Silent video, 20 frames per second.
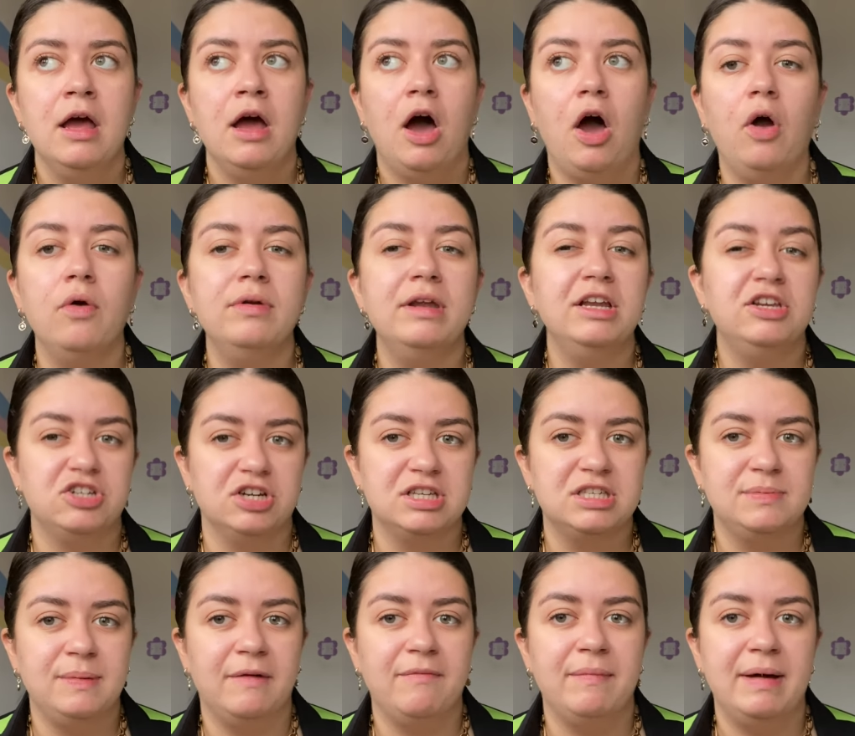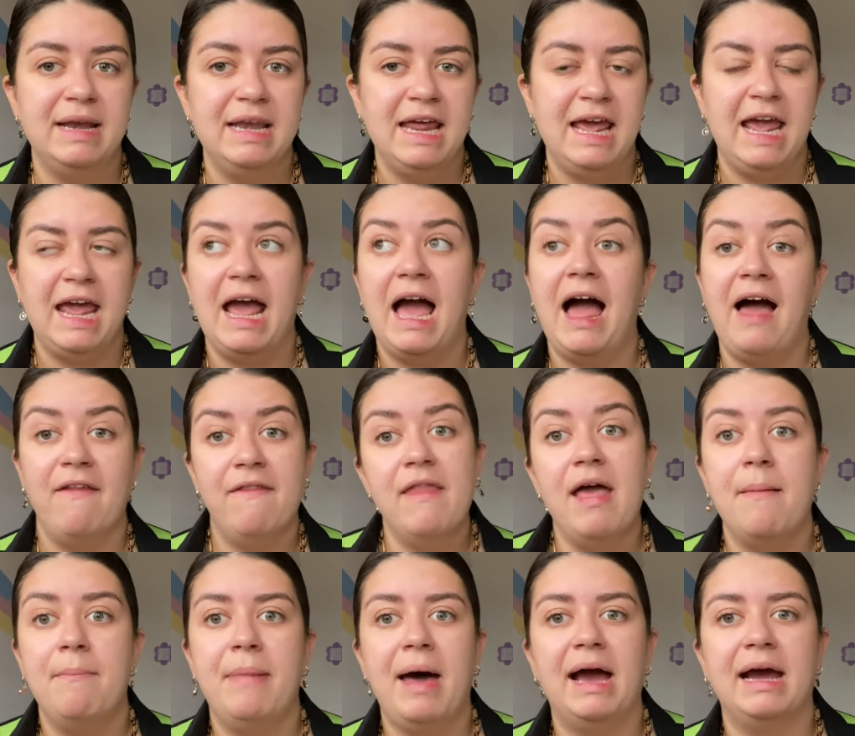only just above my knee, and
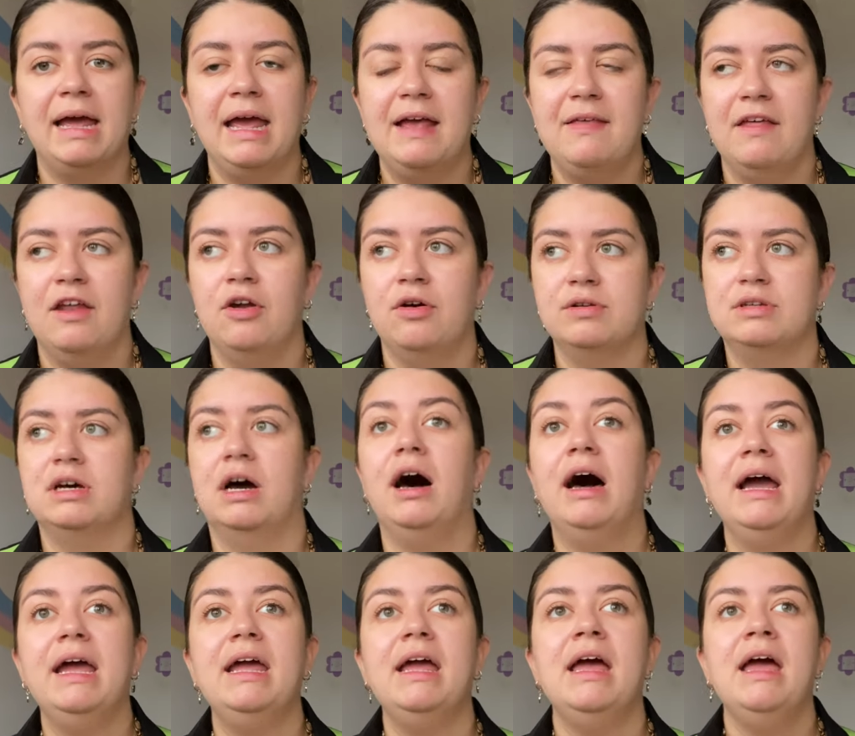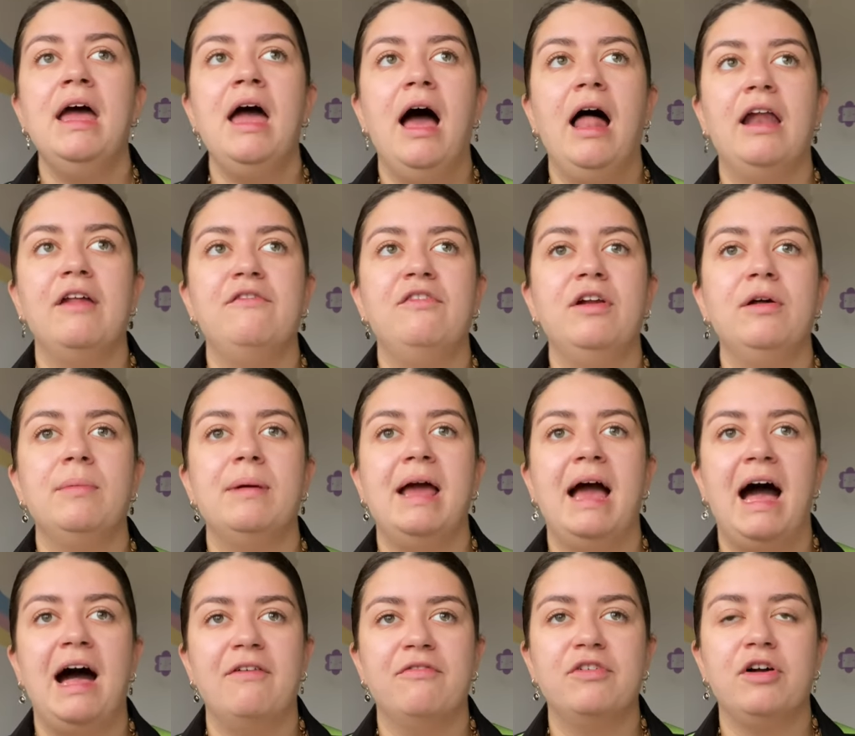they're baggy. They're not tight. And I feel like we
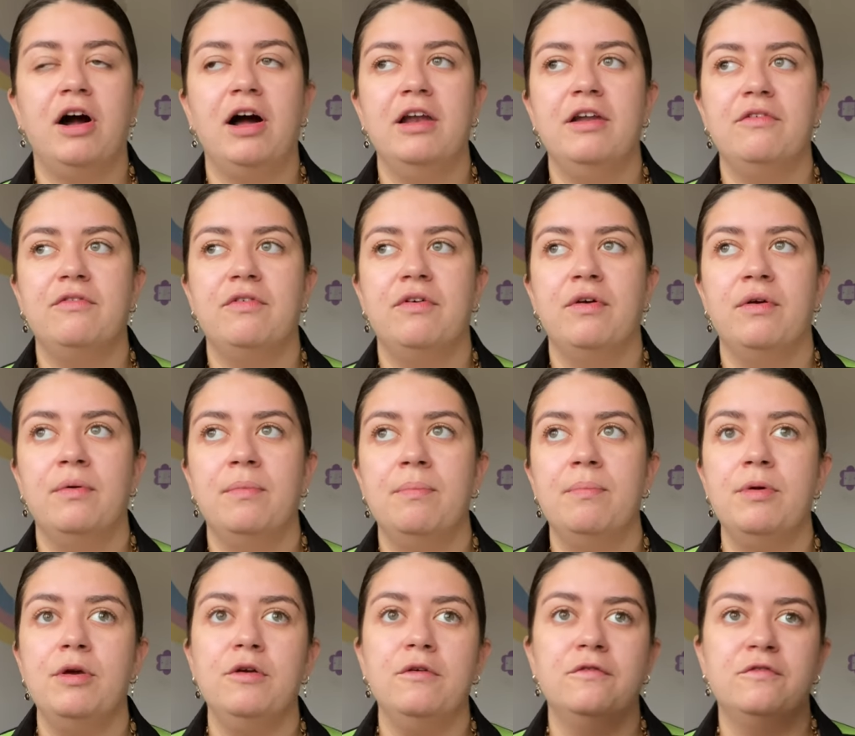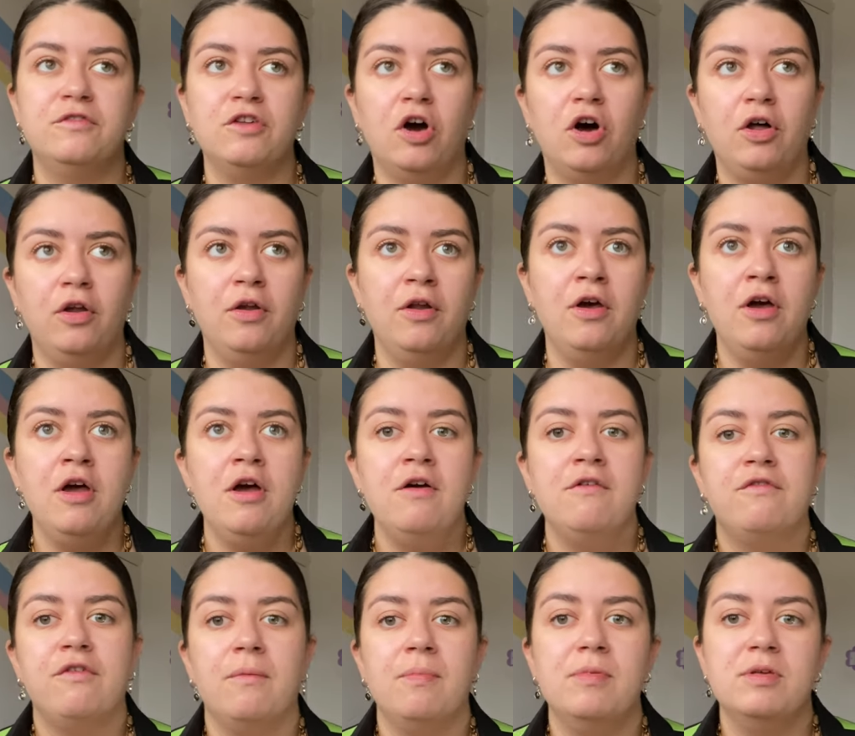have kind of moved on
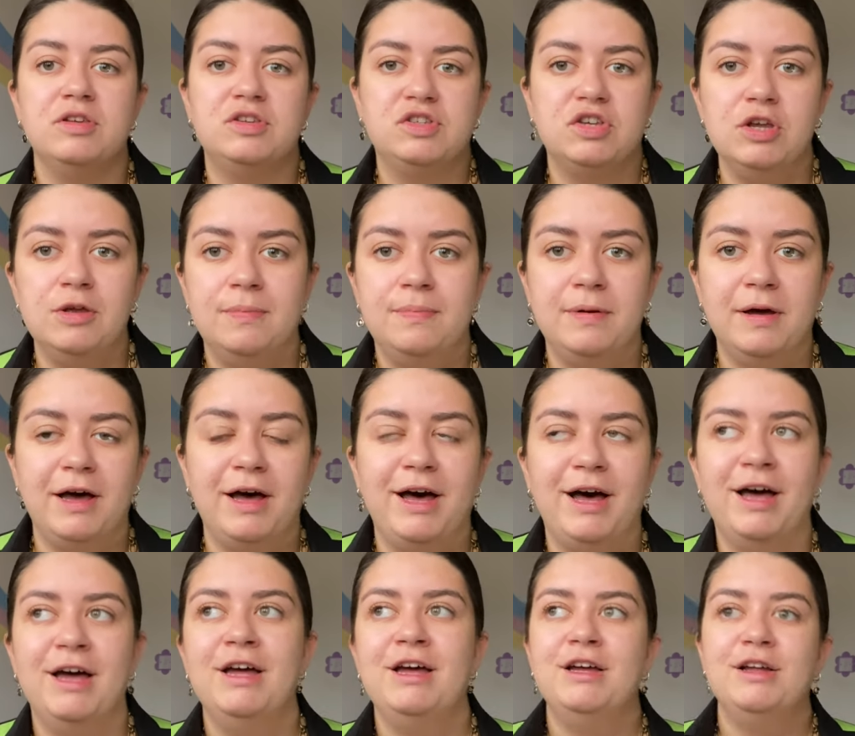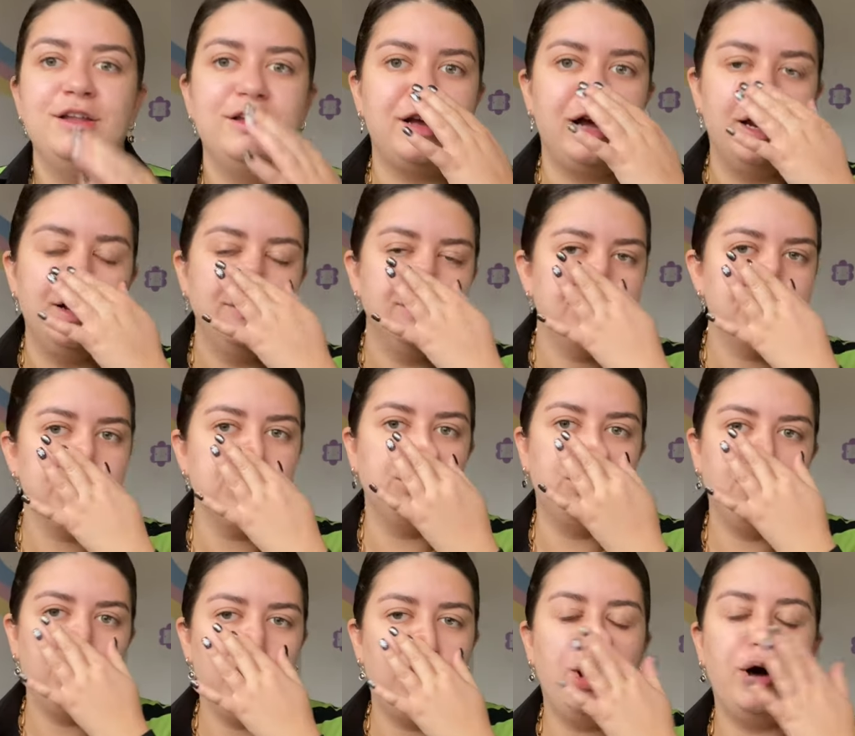from the super kind of
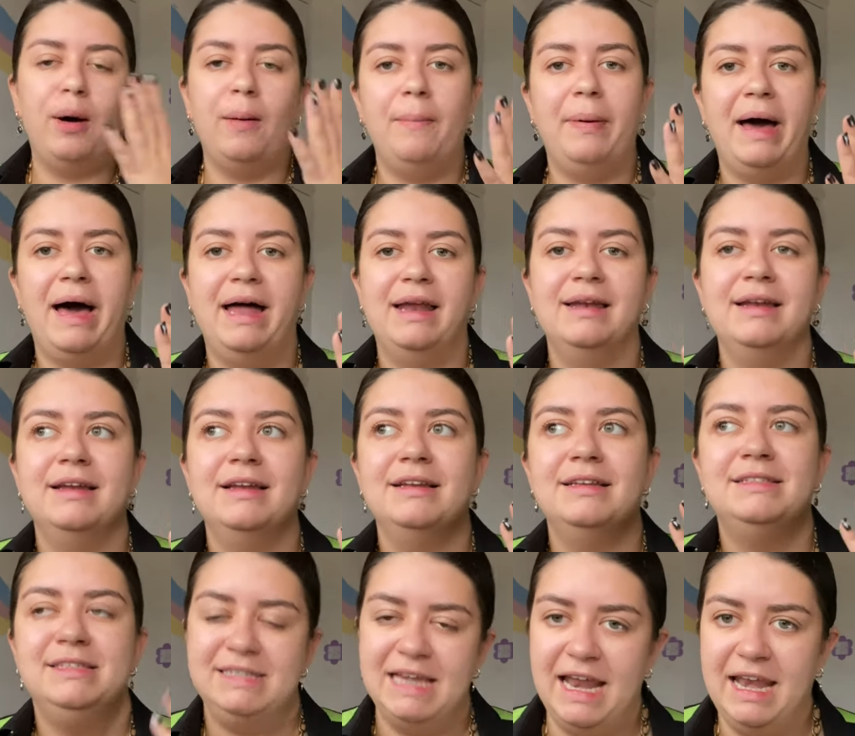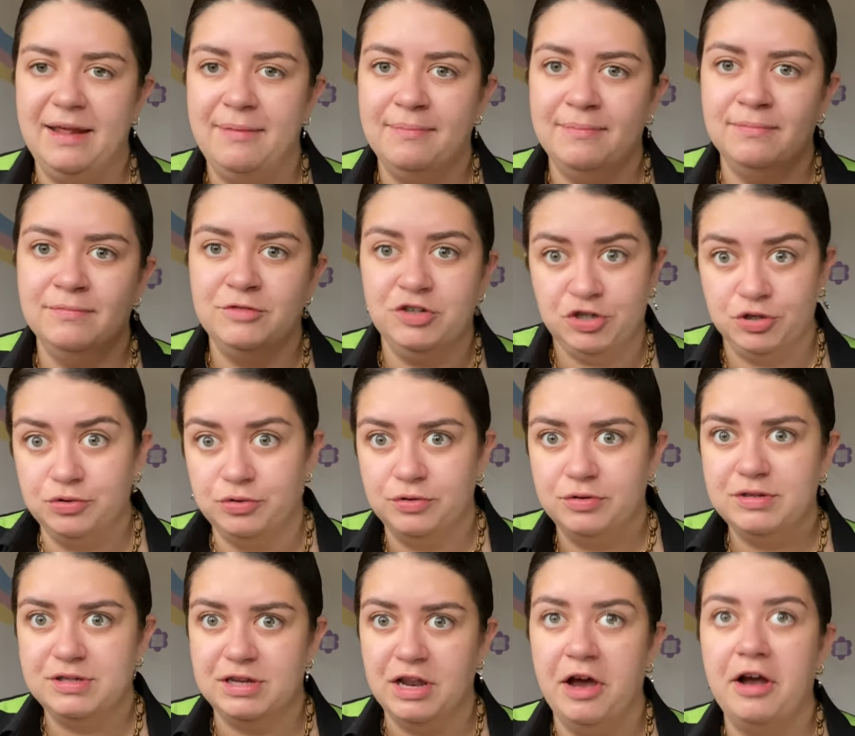short hot pant denim
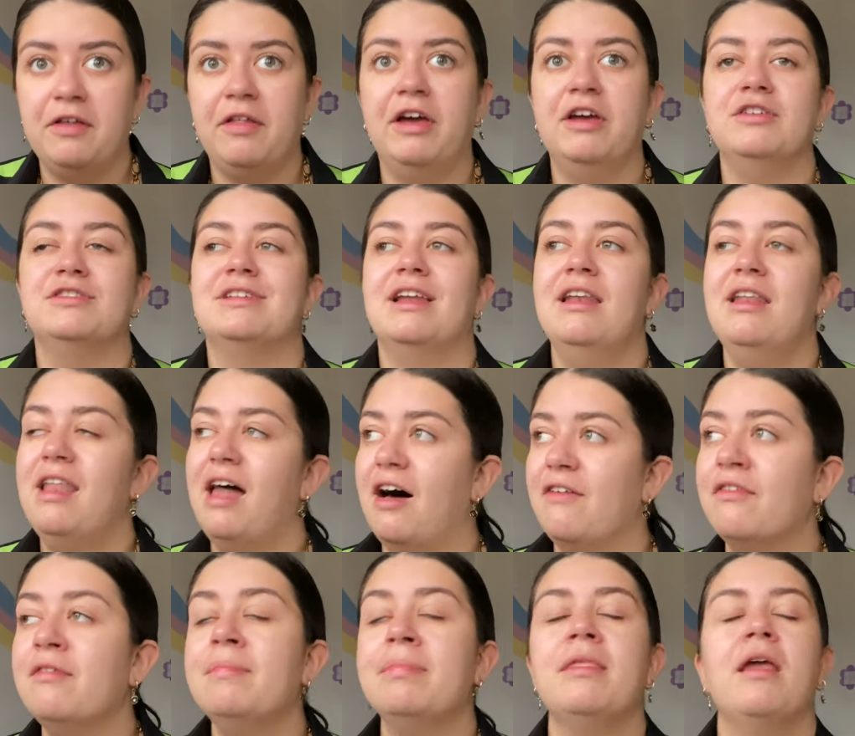shorts look I used to love.